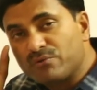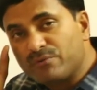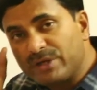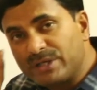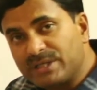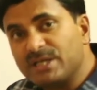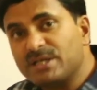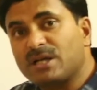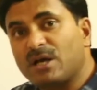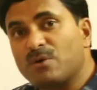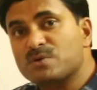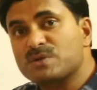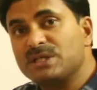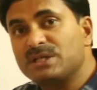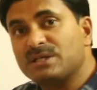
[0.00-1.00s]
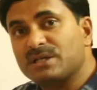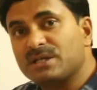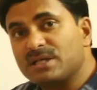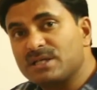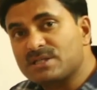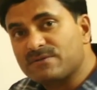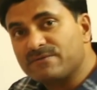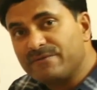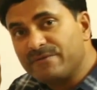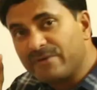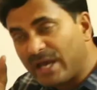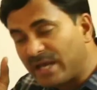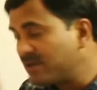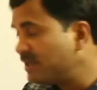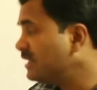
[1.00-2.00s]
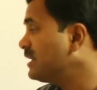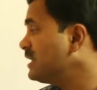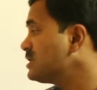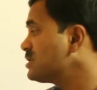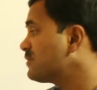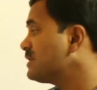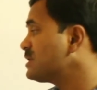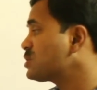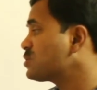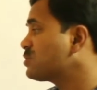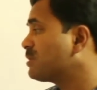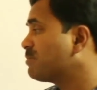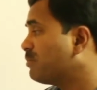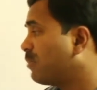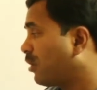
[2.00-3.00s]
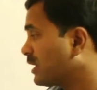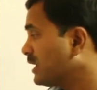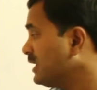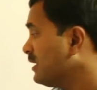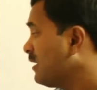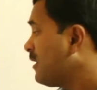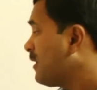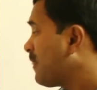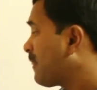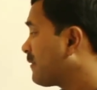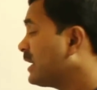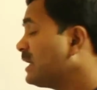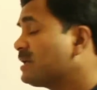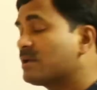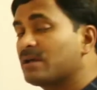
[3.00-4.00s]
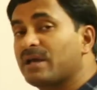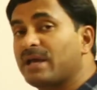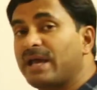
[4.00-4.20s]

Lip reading: 20,000 is very dangerous to the body, right?